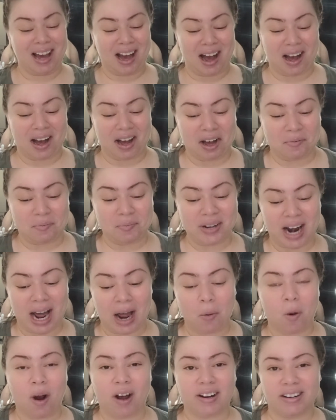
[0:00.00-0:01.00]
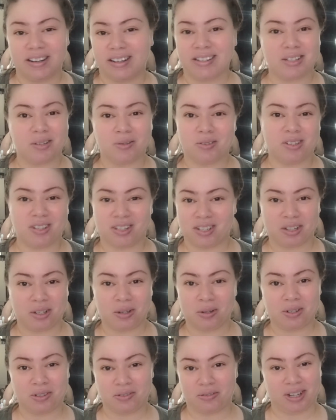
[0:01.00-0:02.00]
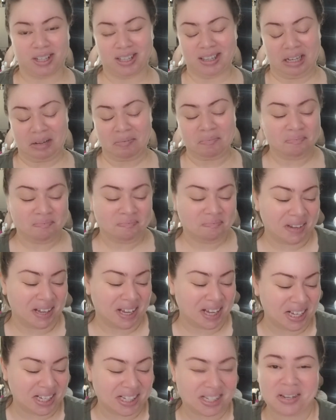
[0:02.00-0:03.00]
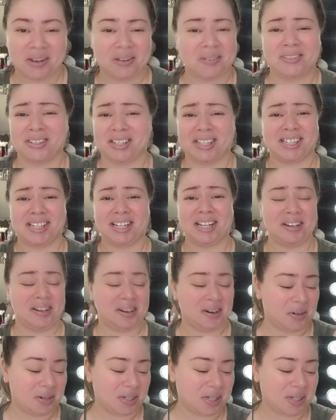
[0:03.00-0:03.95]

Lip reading: but I wanted it because it was just the cutest freaking thing. So just to let you know.